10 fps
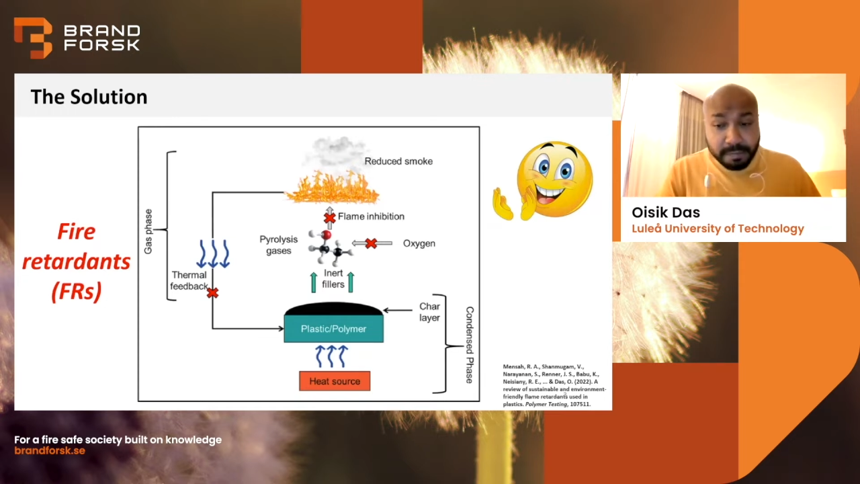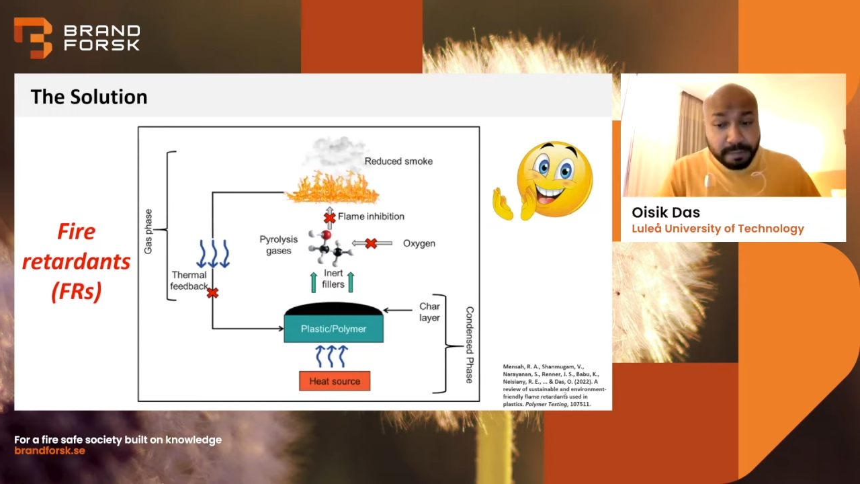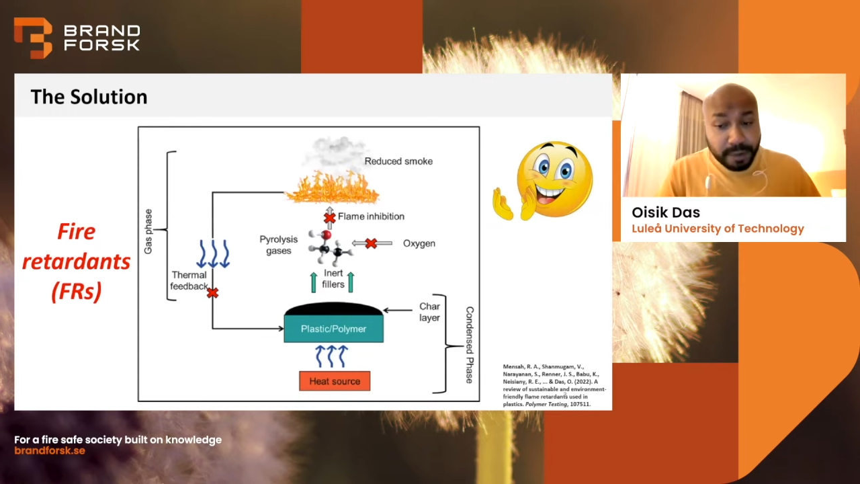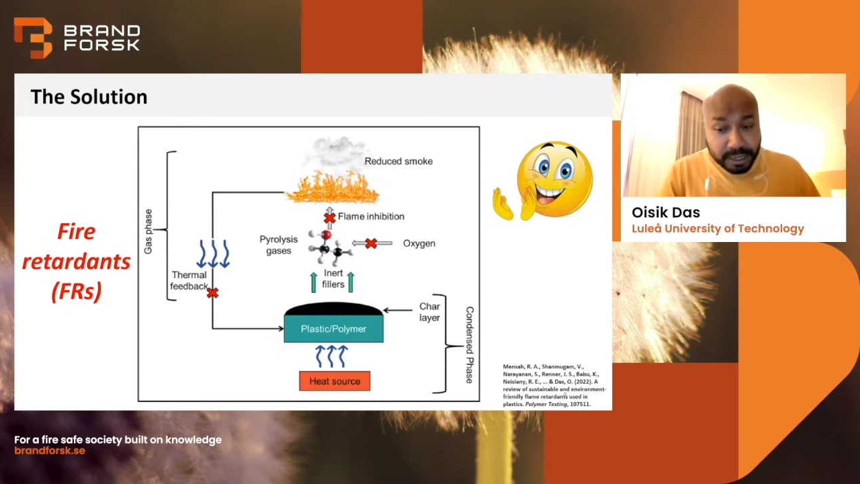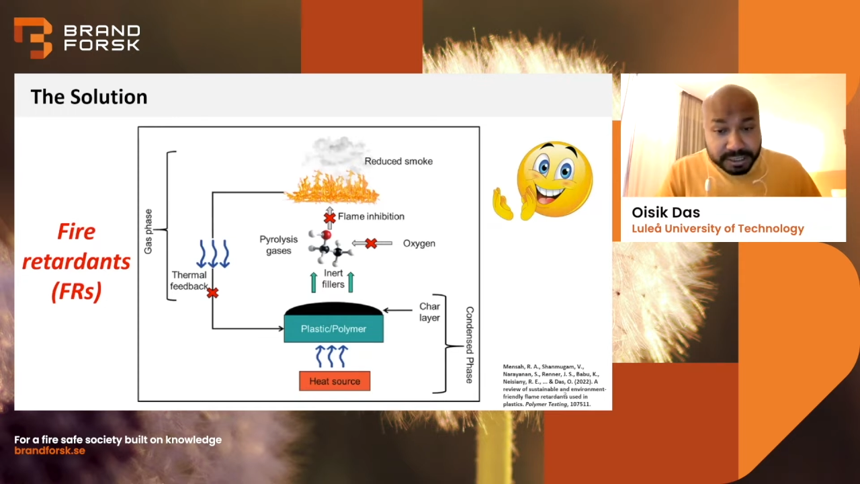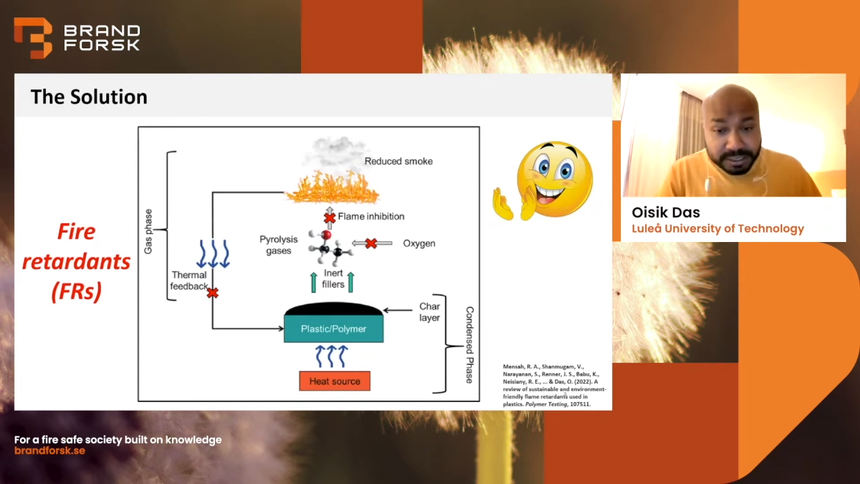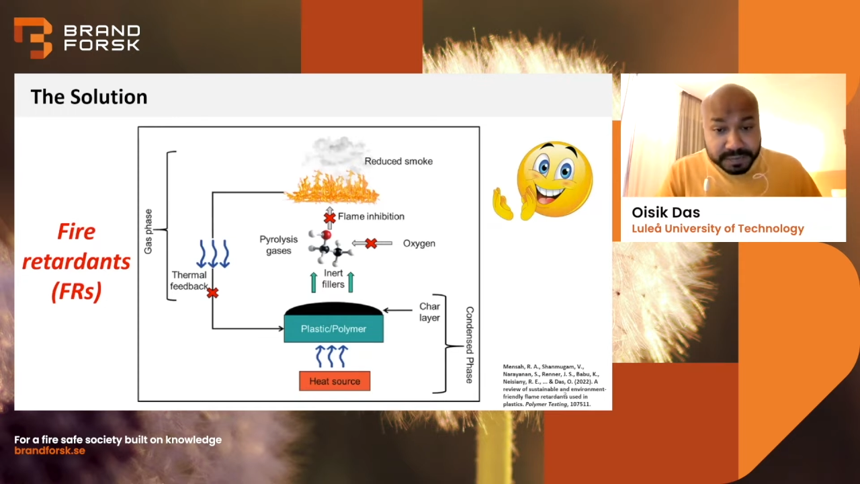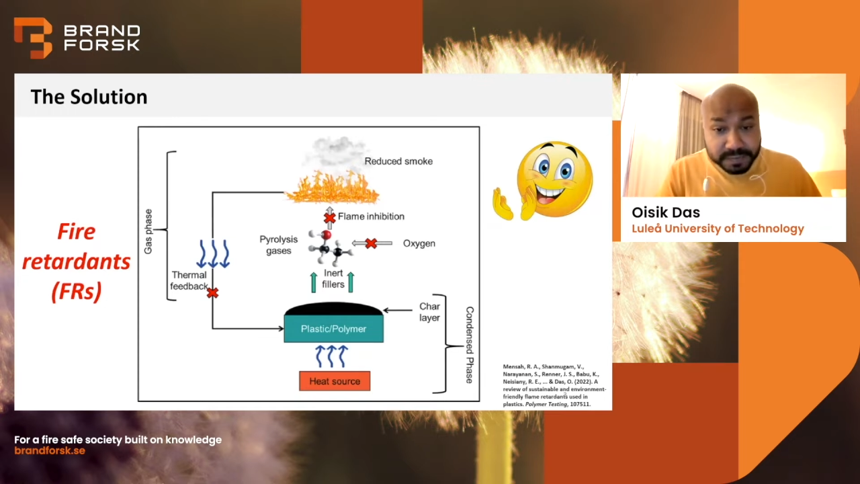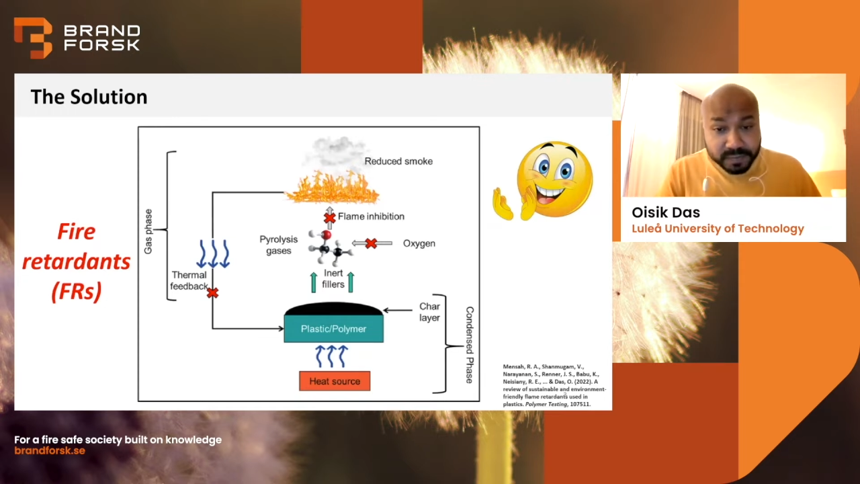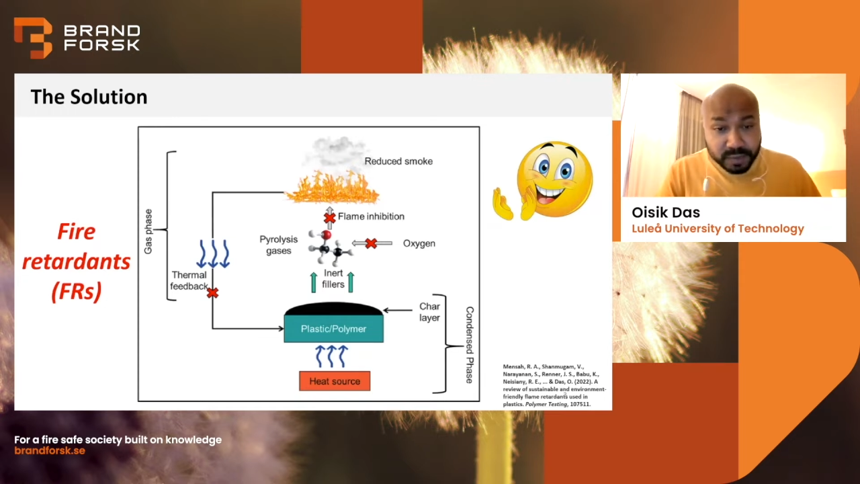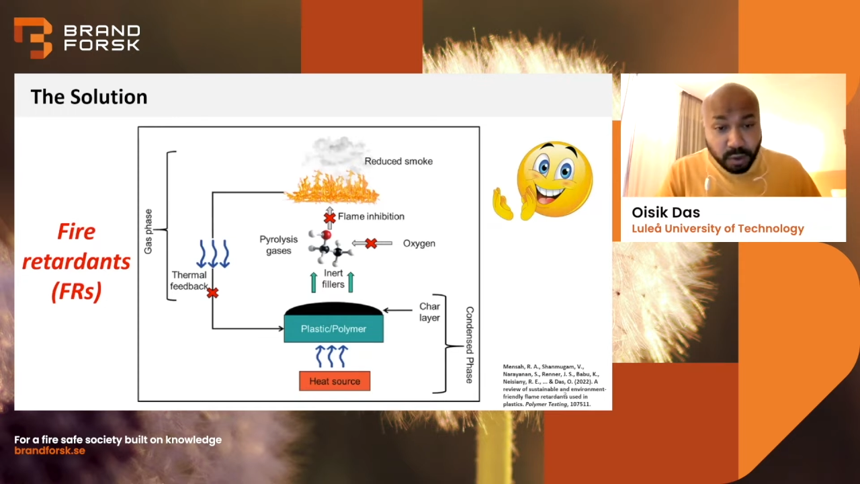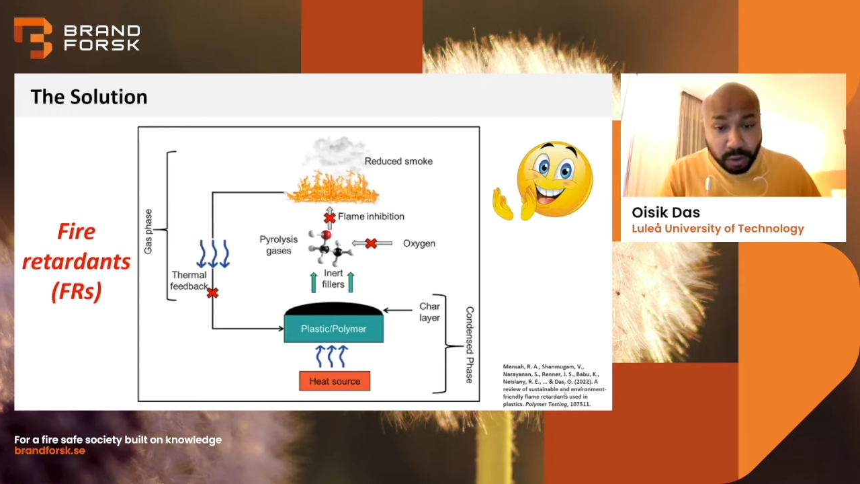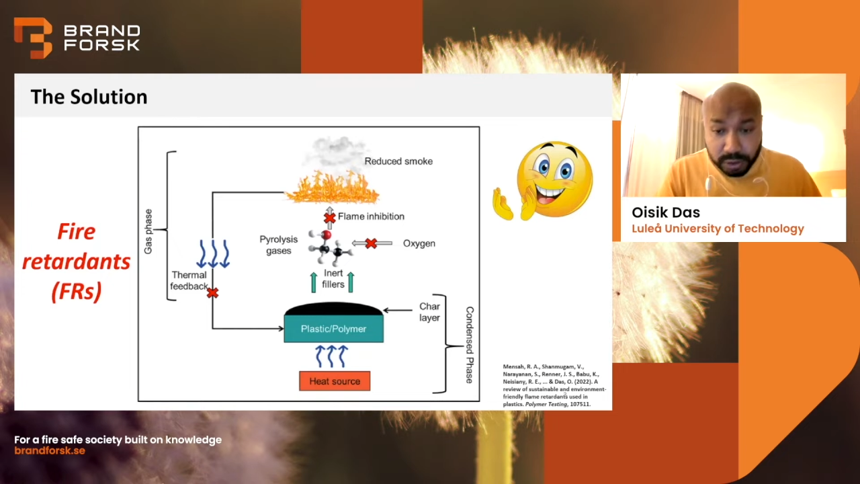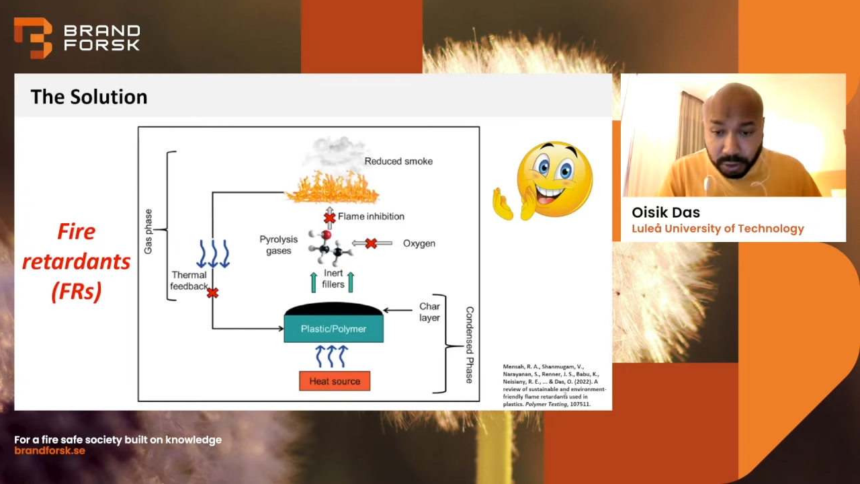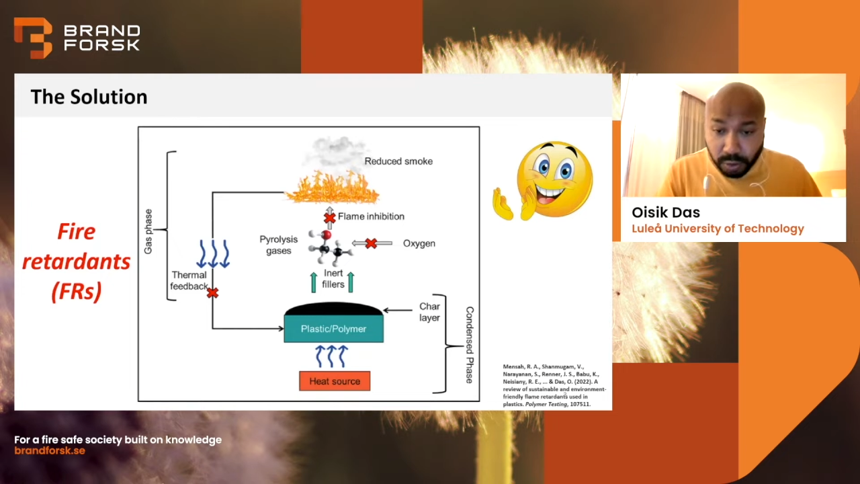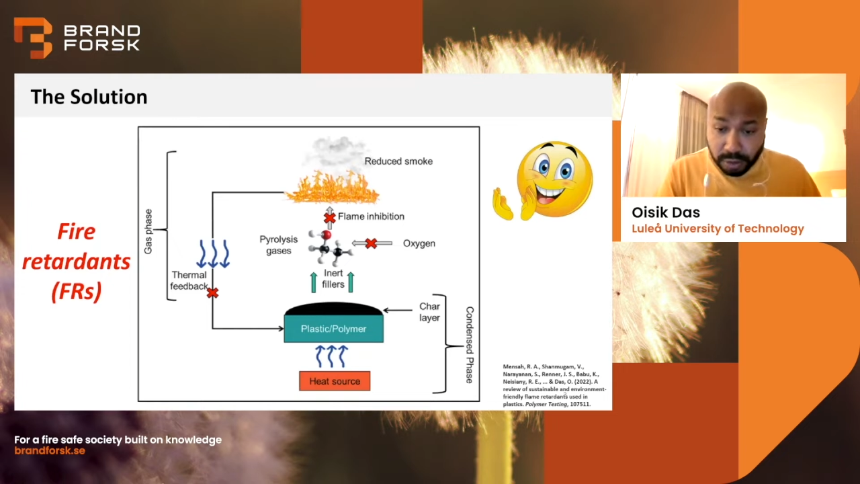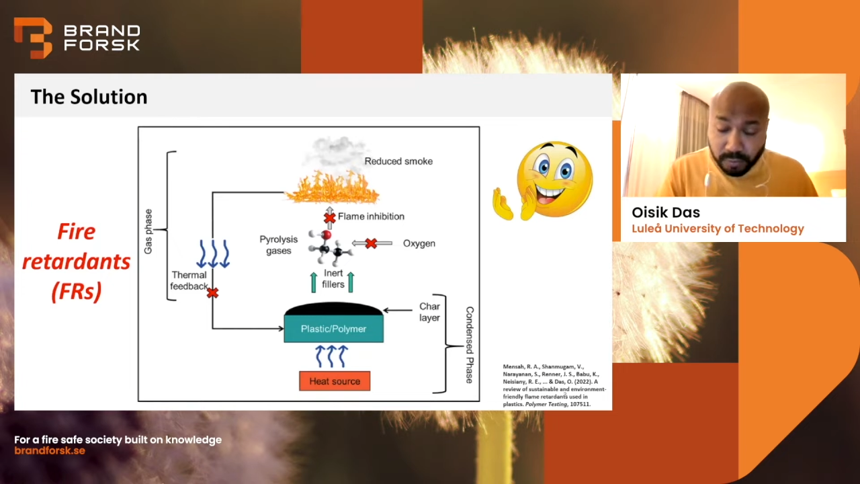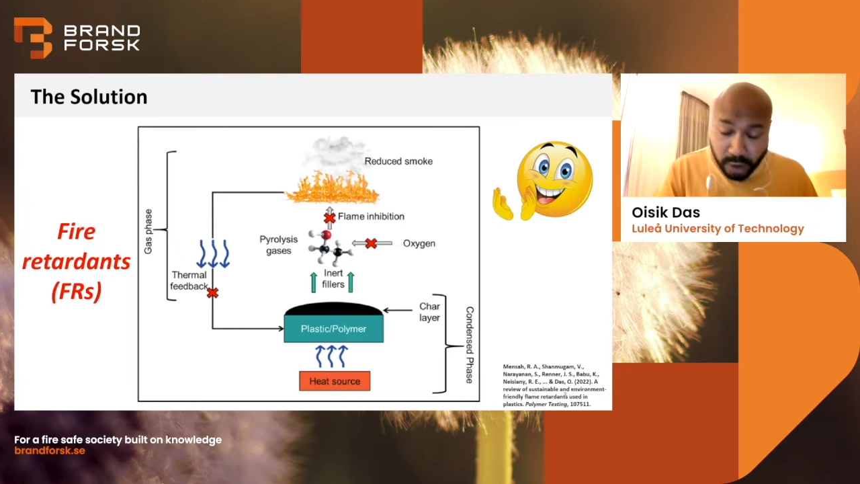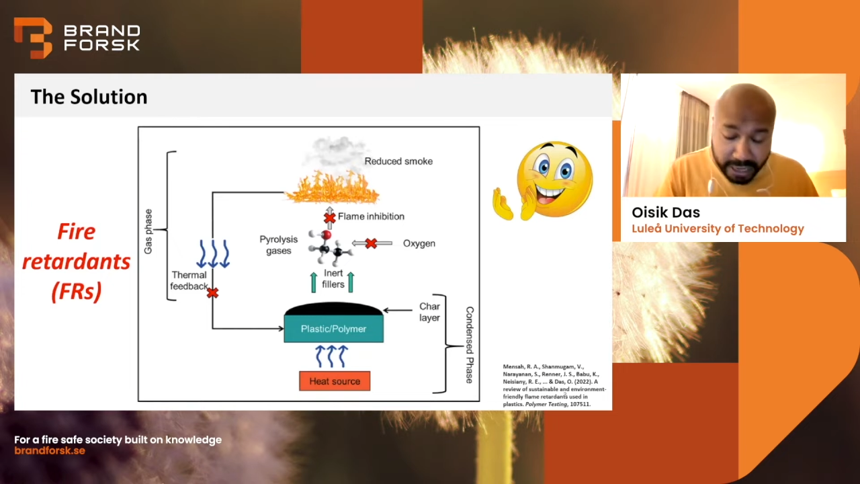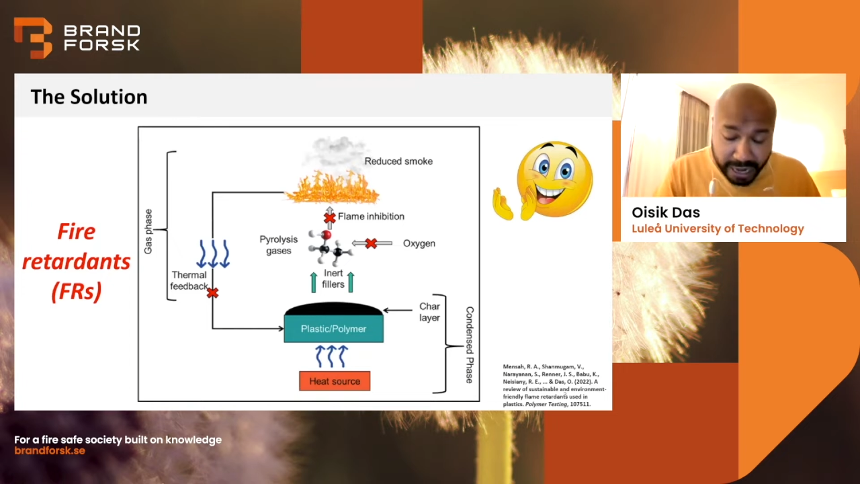But although on
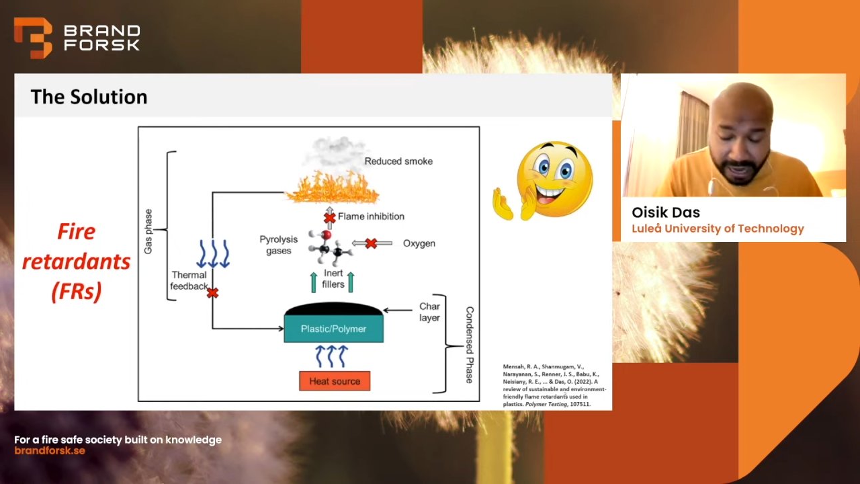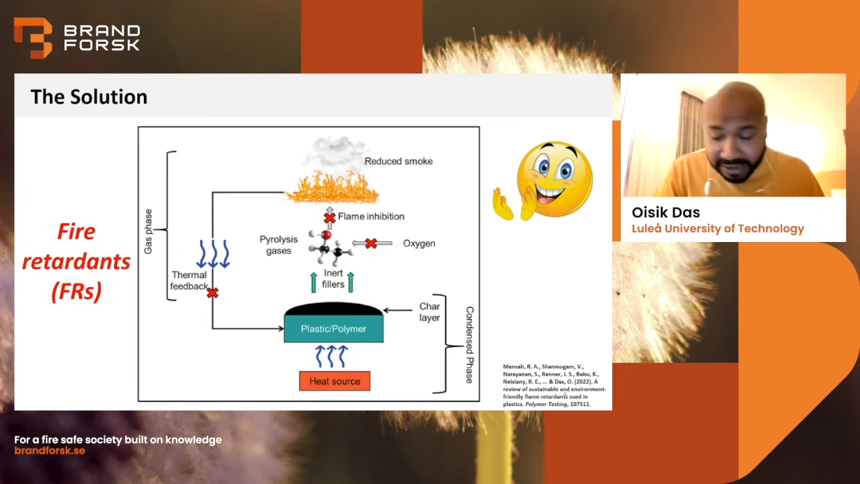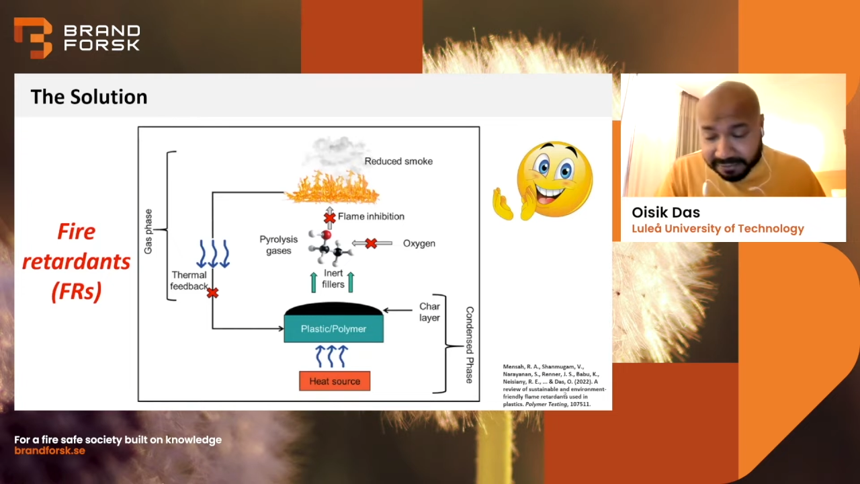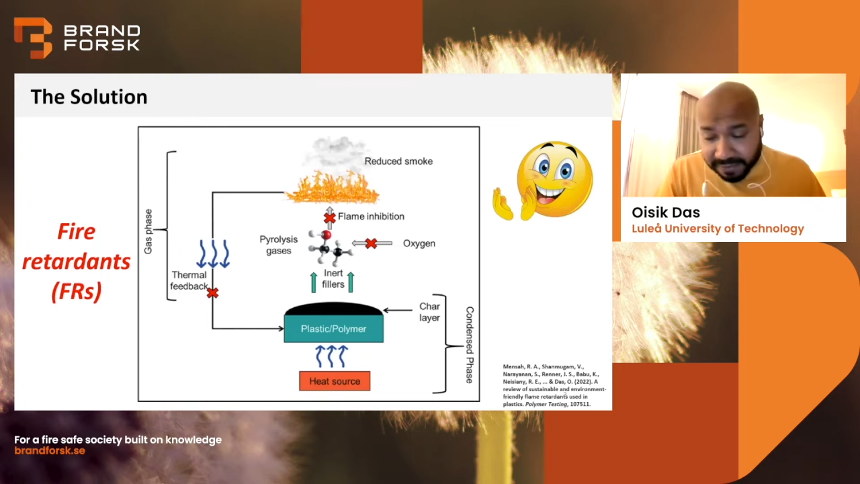one hand,